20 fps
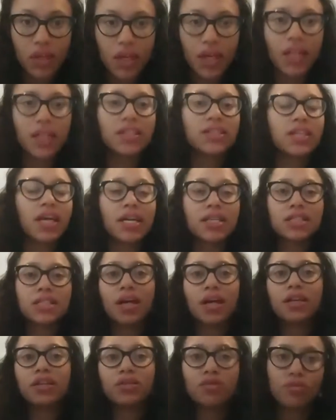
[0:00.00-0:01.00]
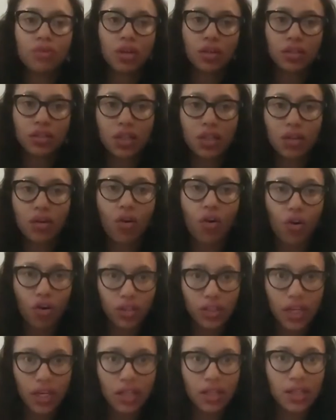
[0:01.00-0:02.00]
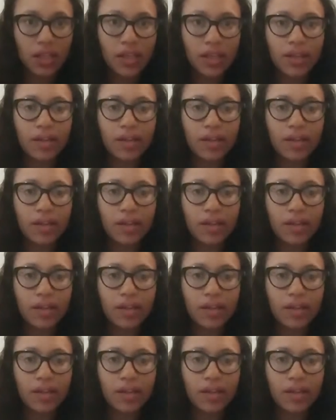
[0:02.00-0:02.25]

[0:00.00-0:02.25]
And it tastes like you cooked it all day.